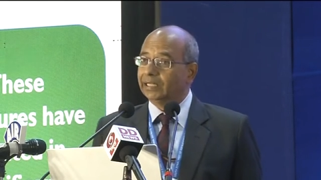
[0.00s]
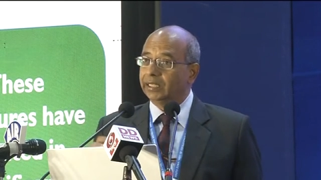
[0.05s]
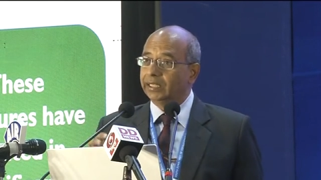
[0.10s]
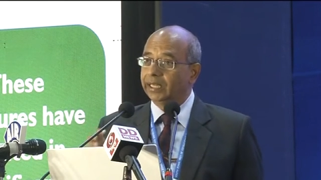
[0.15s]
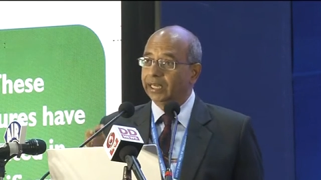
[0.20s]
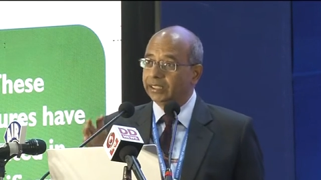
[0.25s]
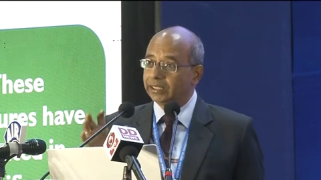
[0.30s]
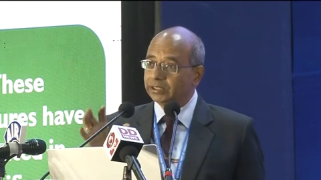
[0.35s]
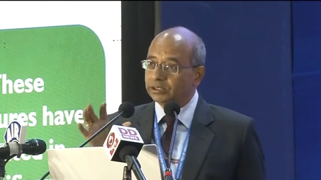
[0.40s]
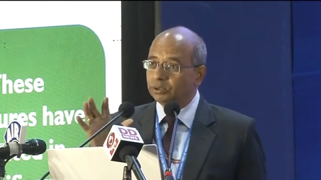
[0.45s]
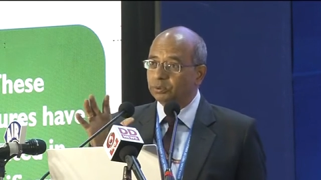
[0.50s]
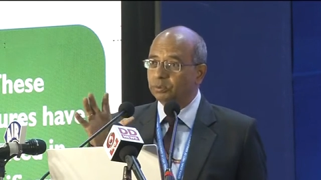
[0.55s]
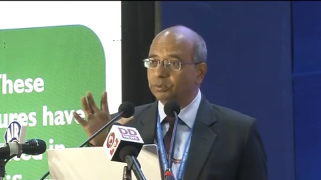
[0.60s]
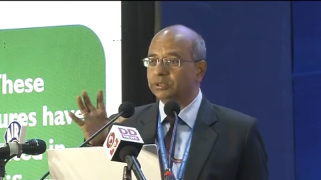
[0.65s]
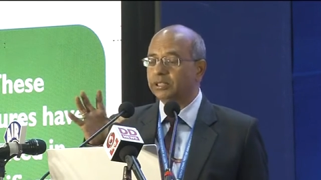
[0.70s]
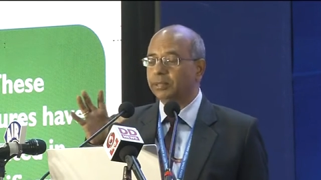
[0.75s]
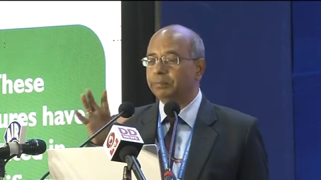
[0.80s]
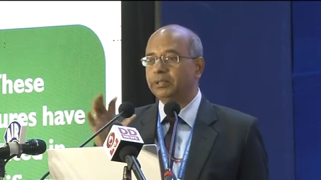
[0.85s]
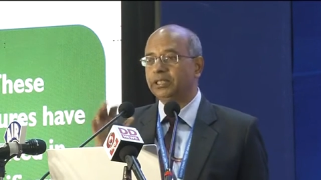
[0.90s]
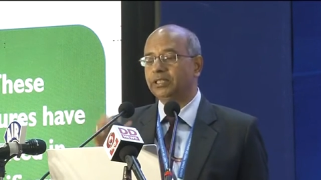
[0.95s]
Let us do
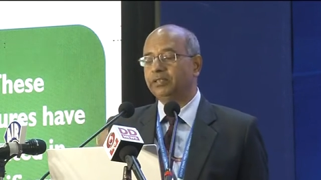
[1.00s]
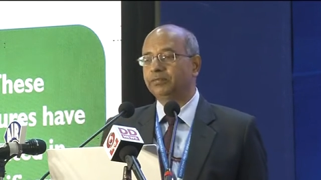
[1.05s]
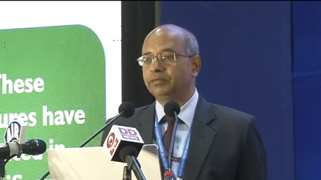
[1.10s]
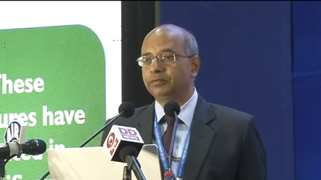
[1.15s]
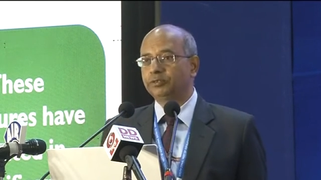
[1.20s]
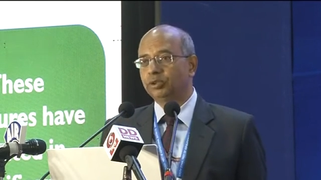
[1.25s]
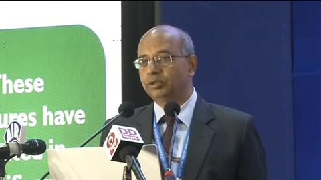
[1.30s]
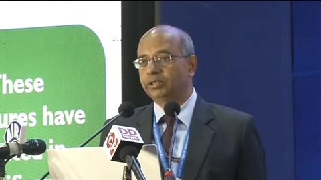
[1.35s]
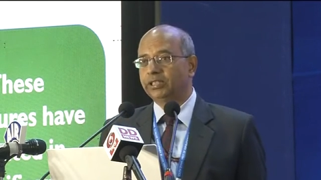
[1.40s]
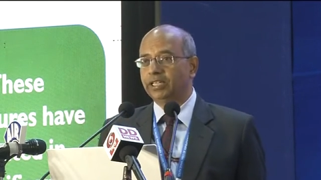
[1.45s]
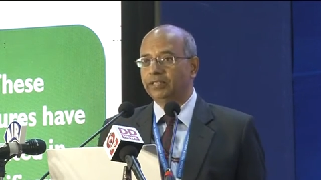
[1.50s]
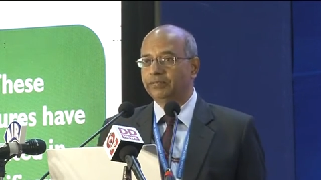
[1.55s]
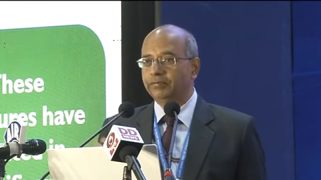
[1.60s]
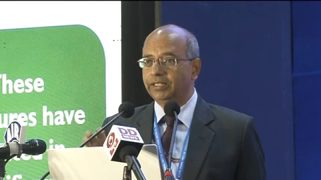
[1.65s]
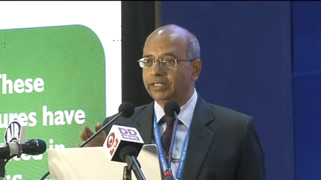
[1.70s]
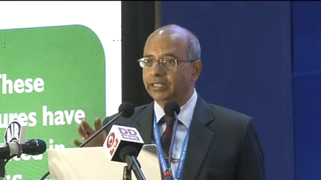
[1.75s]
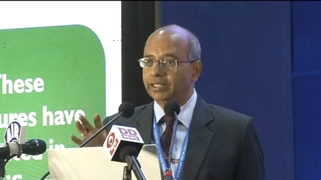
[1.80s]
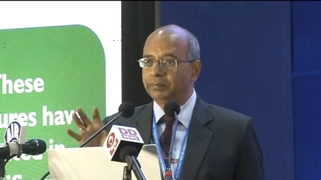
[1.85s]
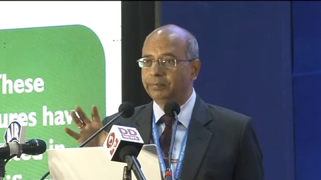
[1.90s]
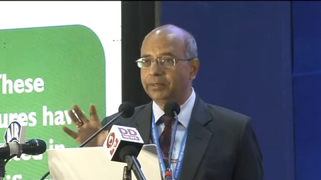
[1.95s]
something so that
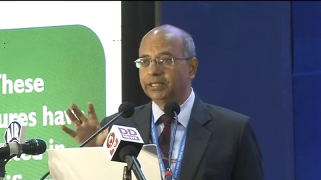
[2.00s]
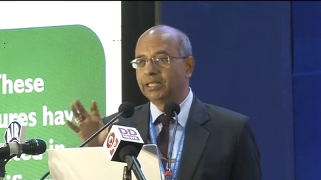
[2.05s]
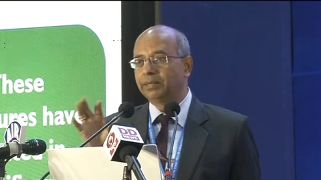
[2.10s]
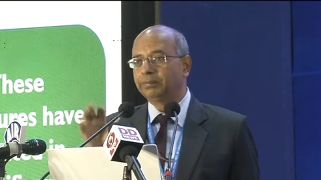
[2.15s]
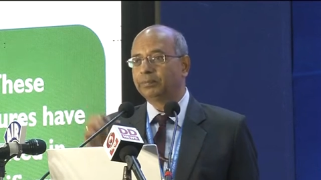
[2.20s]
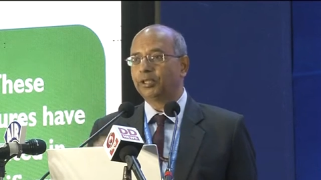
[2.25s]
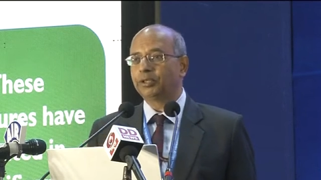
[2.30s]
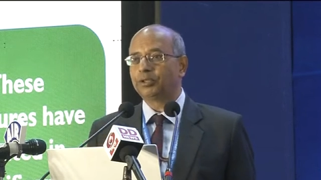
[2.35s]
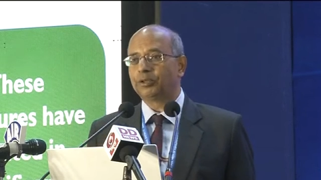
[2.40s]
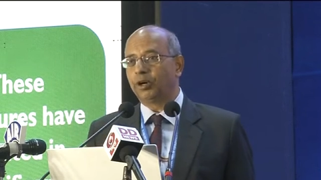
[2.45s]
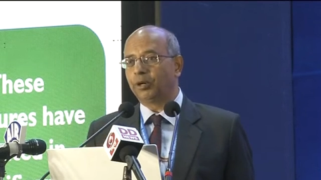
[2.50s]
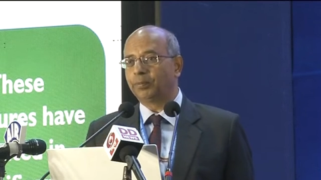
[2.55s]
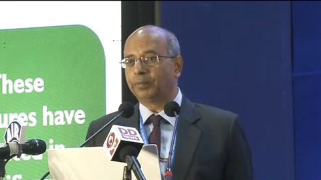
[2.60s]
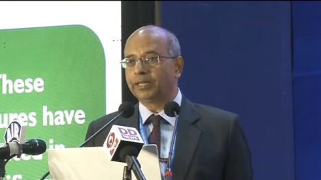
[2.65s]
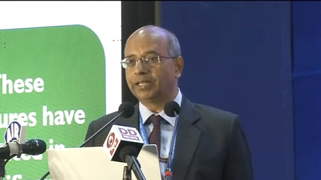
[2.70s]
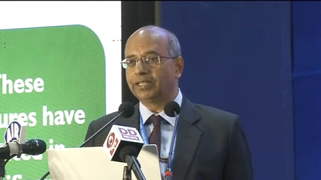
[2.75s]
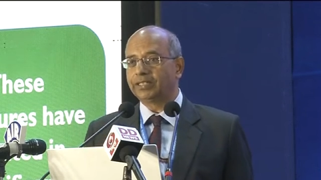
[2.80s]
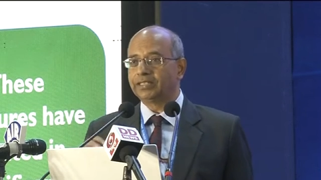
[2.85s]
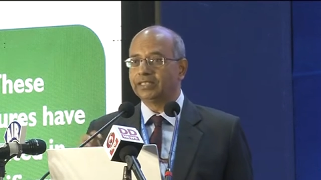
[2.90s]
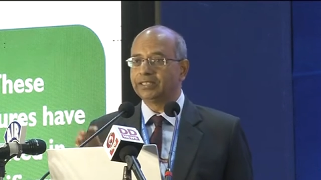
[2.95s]
we can become the top,
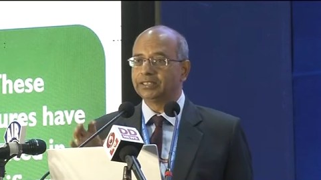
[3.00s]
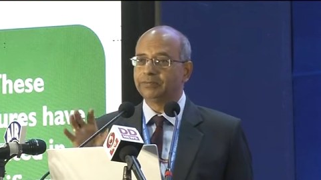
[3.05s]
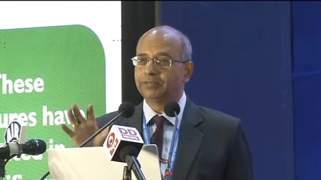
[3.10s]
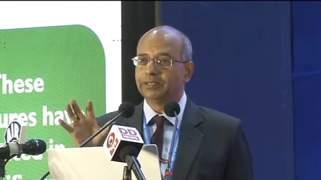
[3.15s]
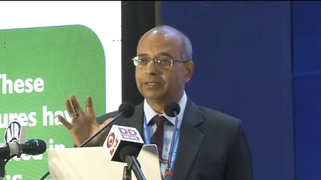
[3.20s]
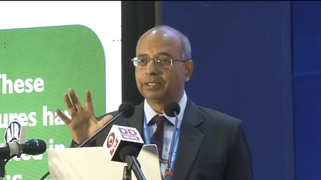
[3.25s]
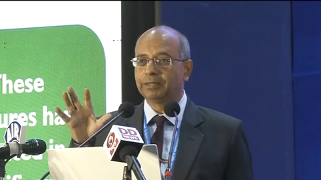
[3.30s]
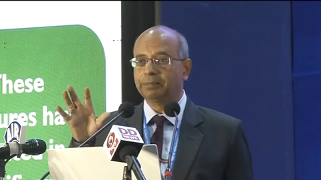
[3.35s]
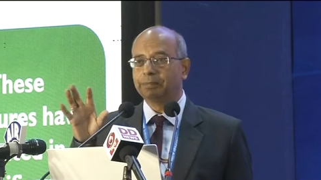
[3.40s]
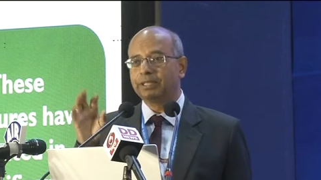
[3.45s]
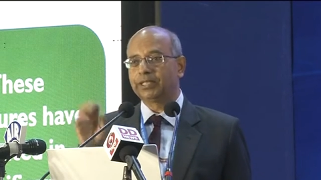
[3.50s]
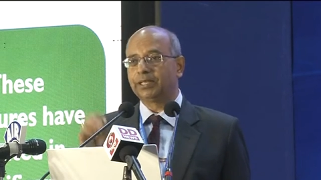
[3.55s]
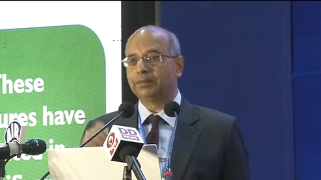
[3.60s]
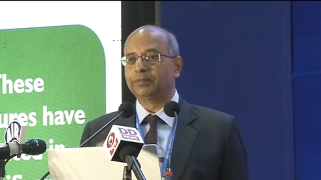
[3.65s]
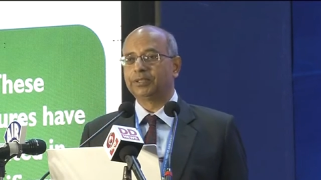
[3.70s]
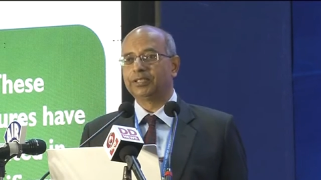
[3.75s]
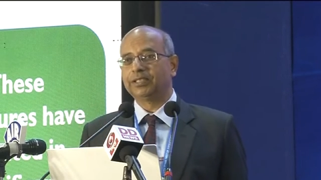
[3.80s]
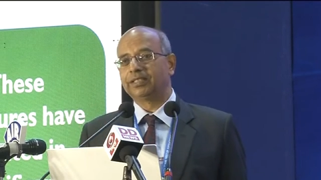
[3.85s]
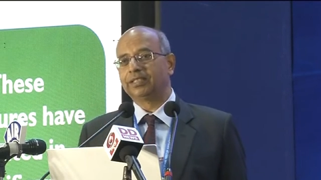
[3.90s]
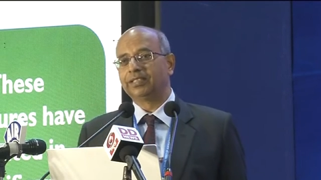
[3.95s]
or at least we can
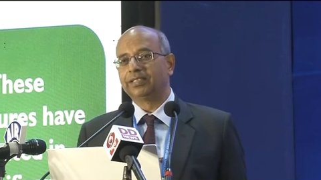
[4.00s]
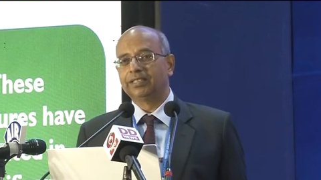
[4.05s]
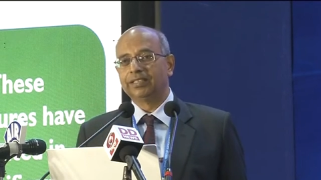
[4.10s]
become the